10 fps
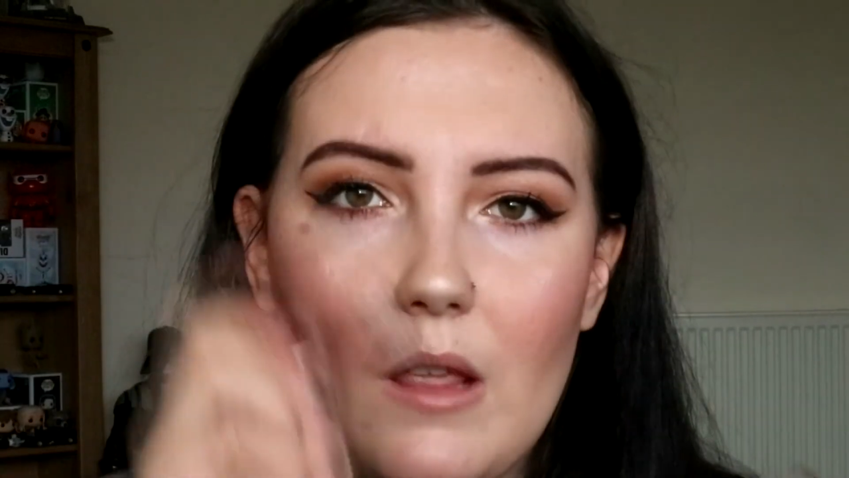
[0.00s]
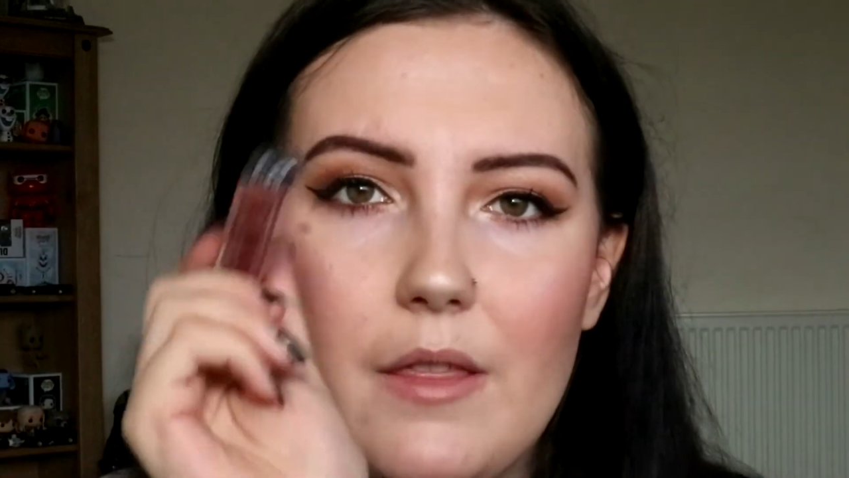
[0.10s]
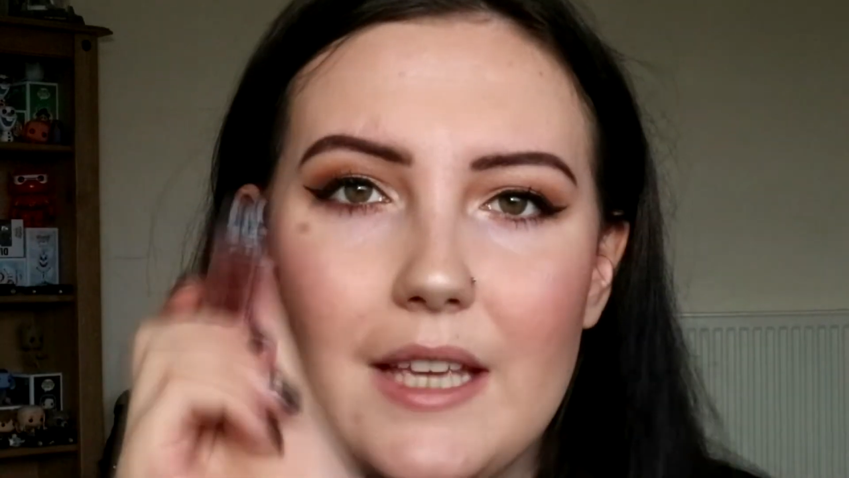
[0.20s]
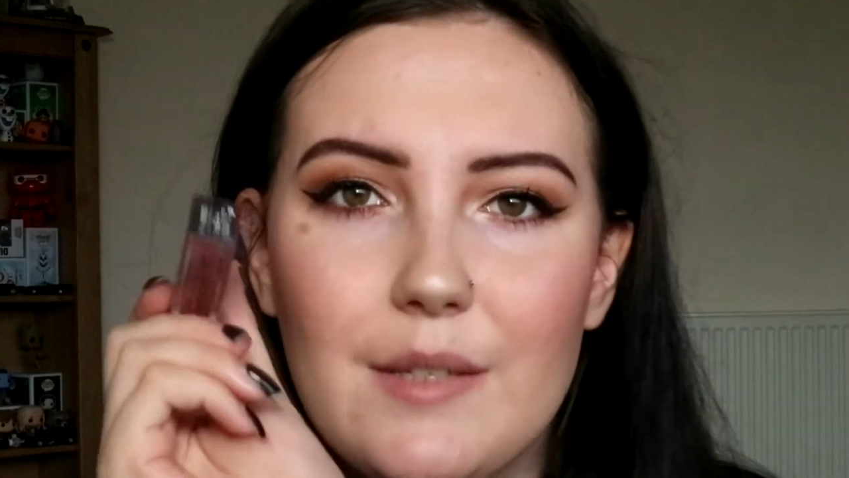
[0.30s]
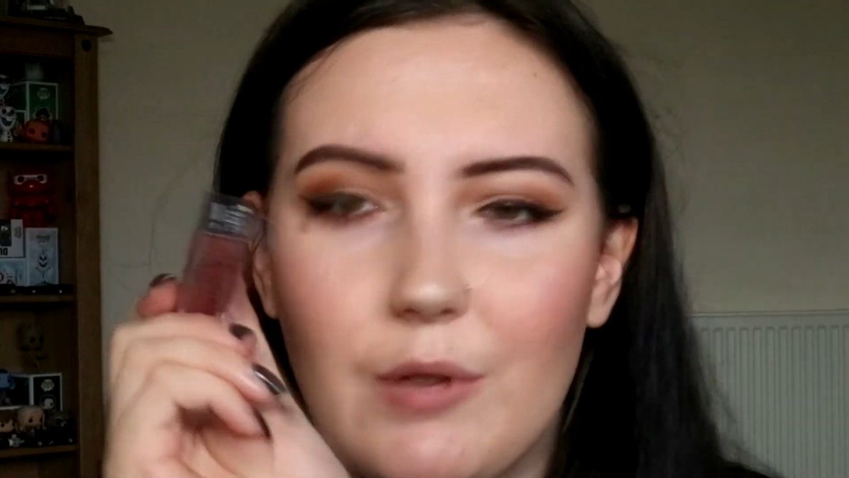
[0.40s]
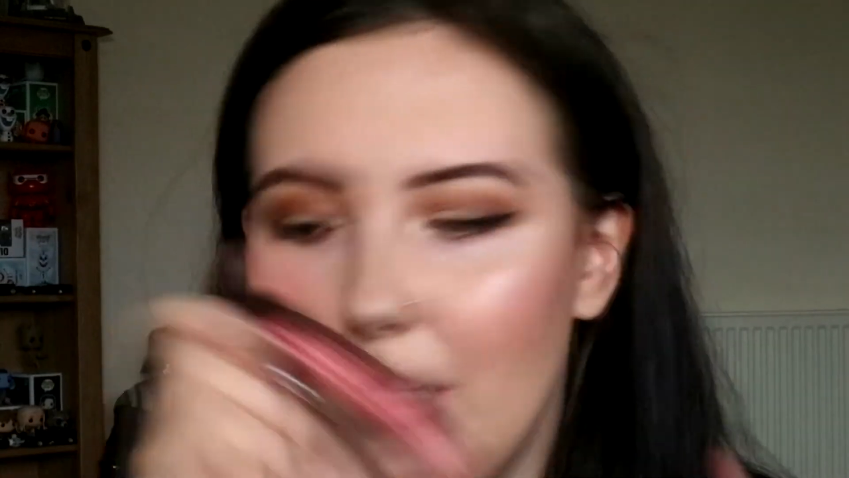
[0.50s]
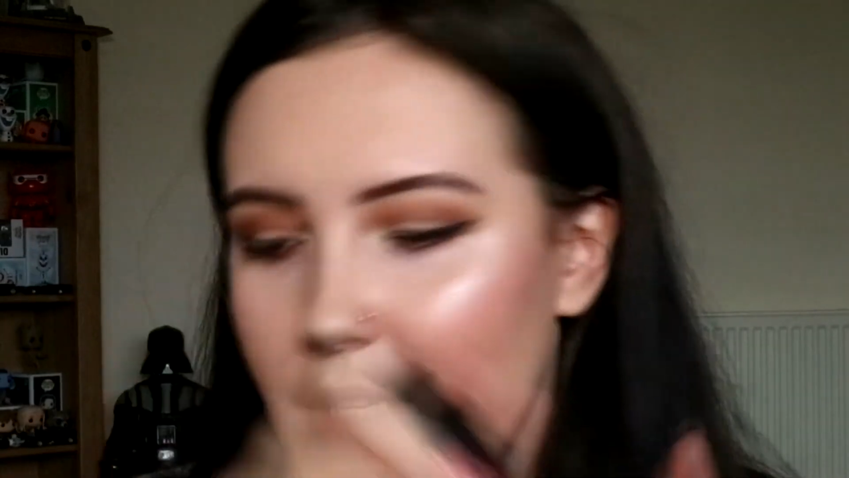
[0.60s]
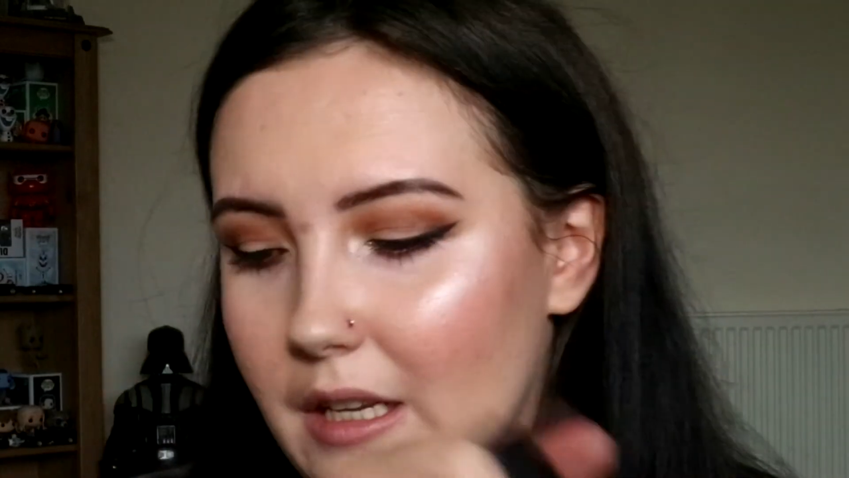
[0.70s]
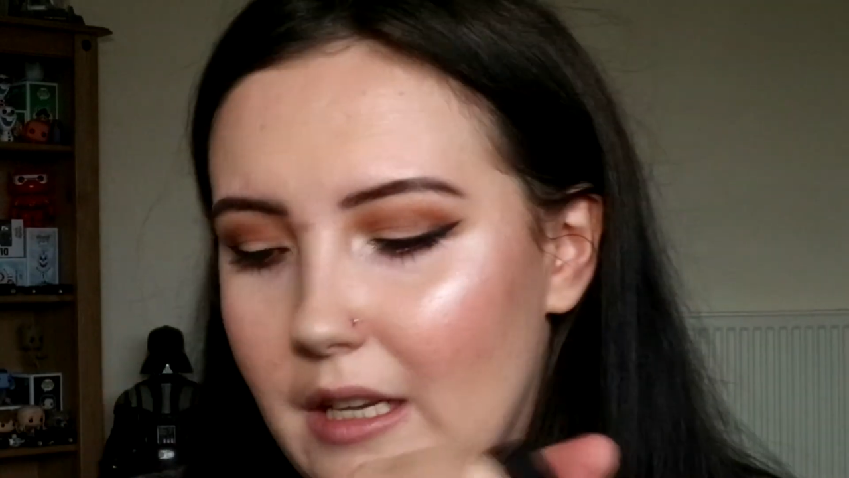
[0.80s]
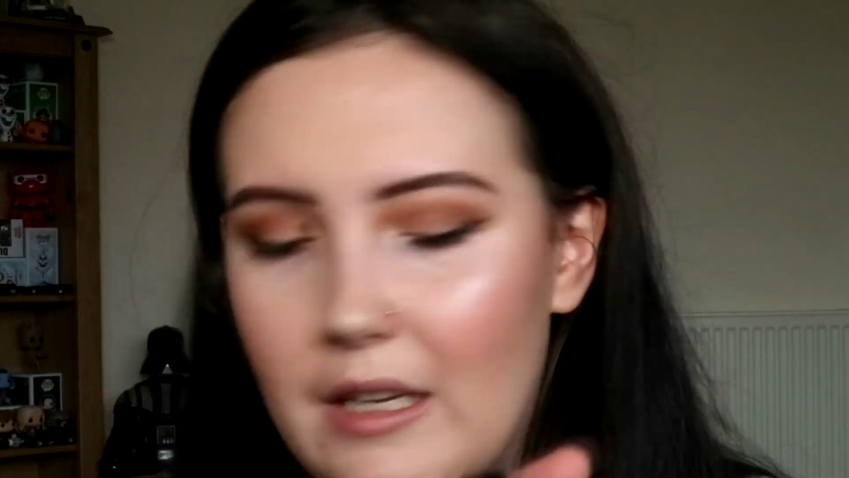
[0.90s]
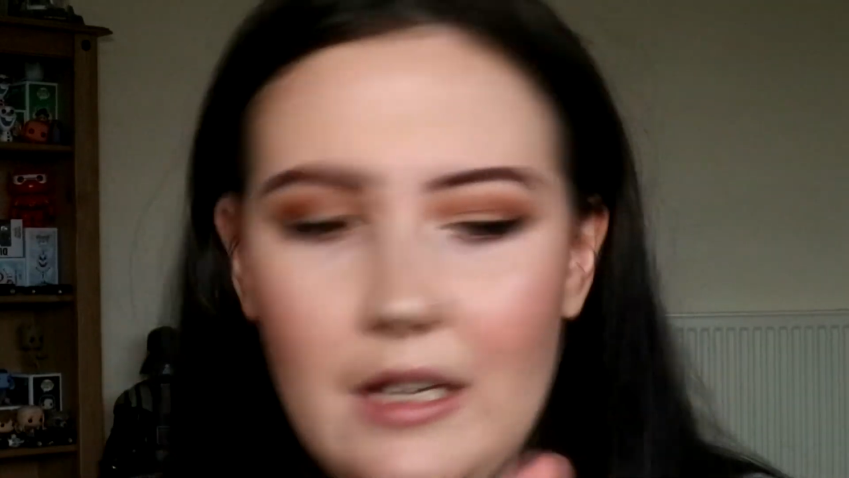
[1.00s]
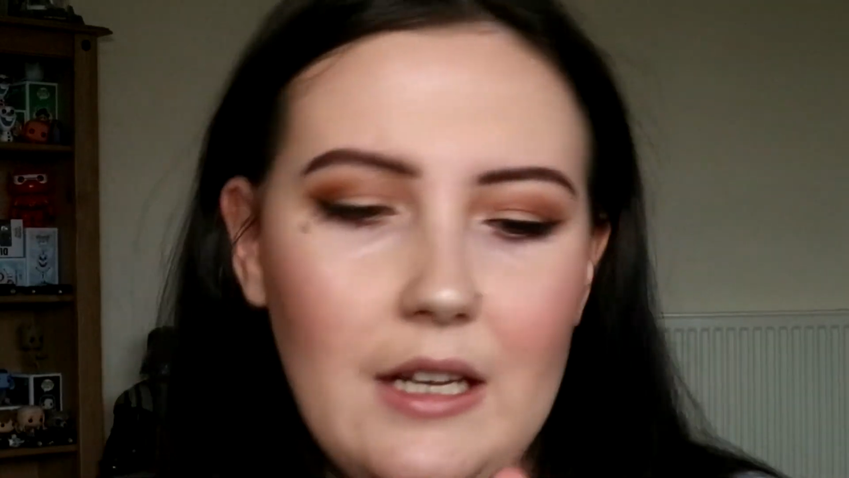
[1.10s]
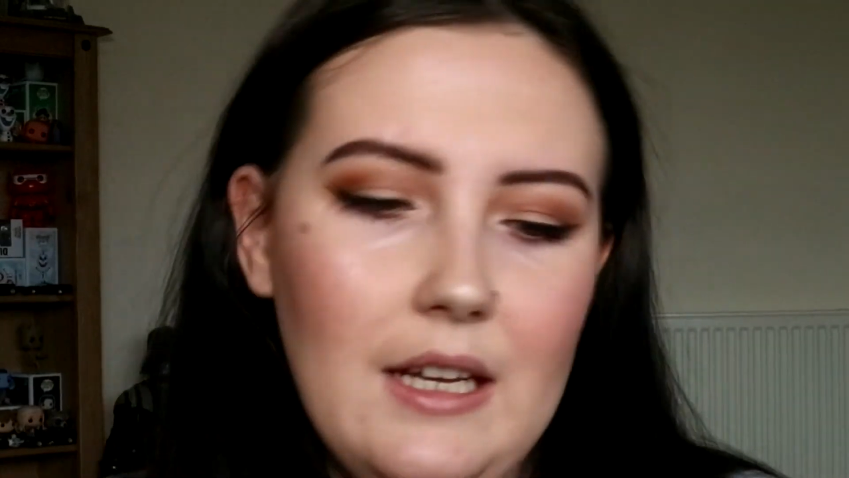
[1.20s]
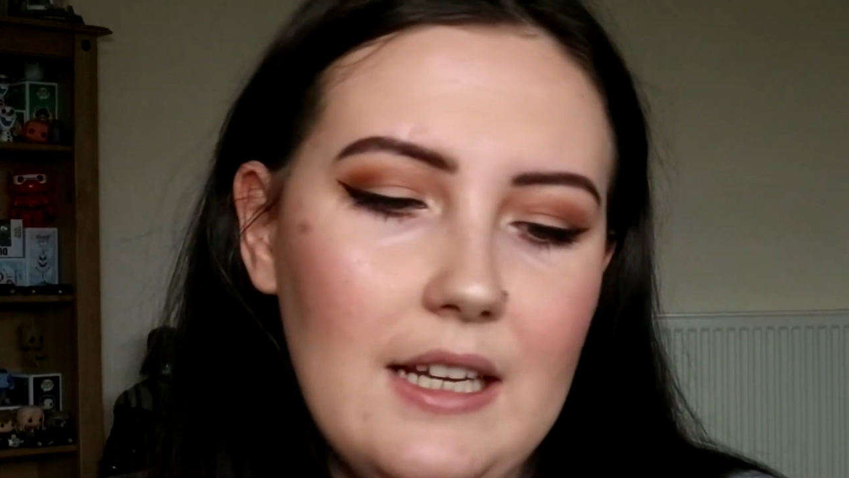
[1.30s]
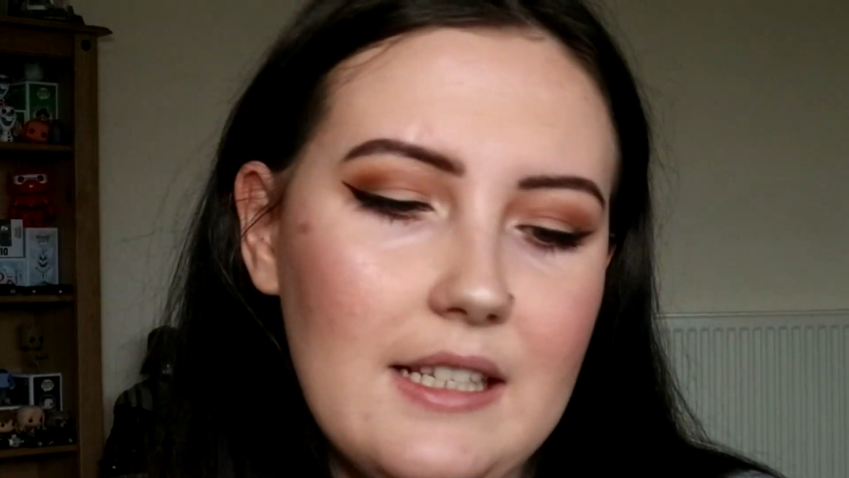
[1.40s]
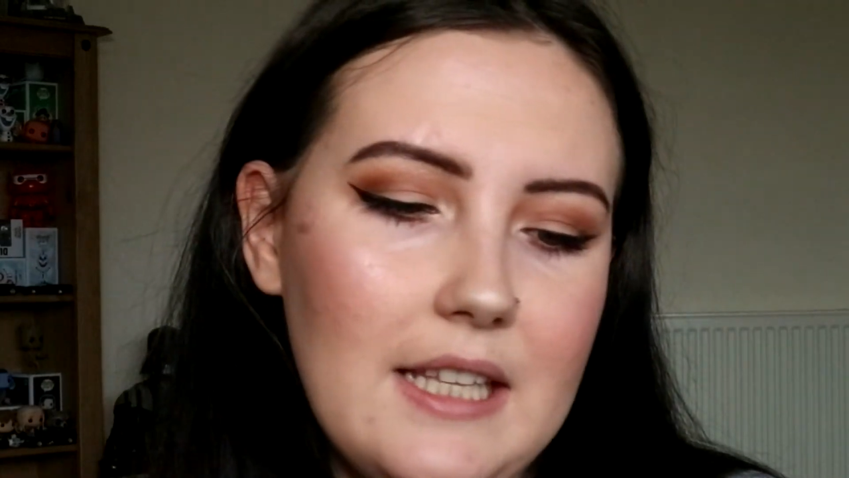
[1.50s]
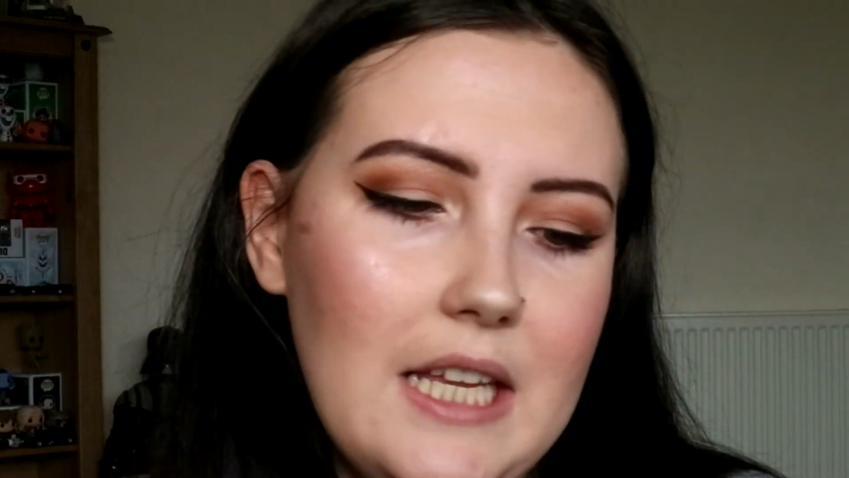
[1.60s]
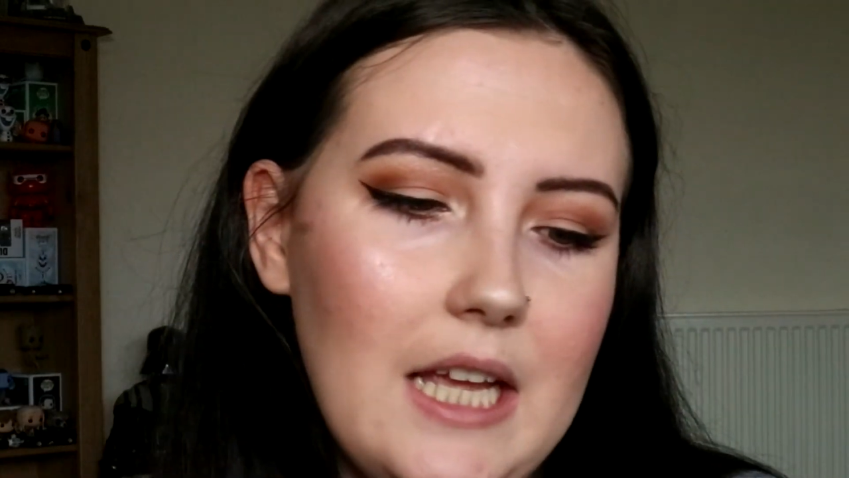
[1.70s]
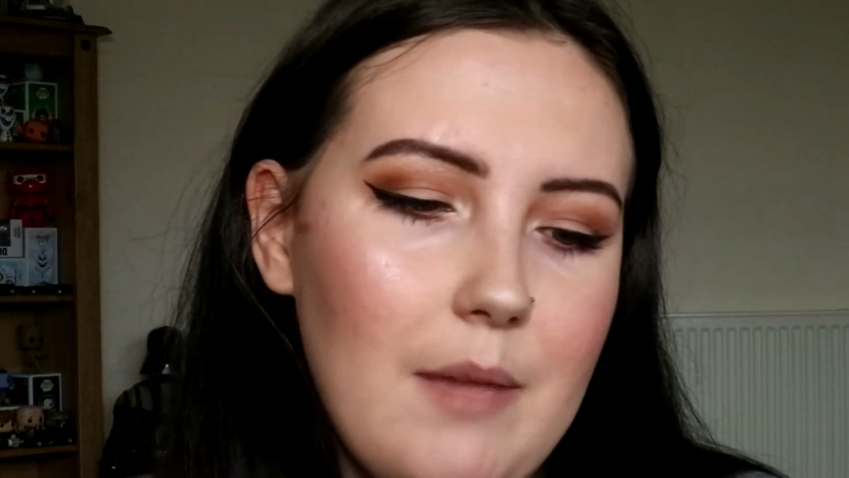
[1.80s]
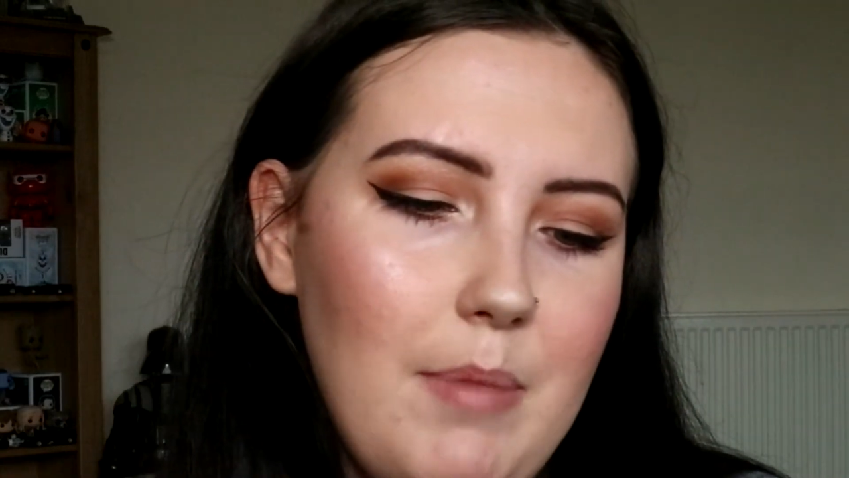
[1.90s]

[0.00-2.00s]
This one is the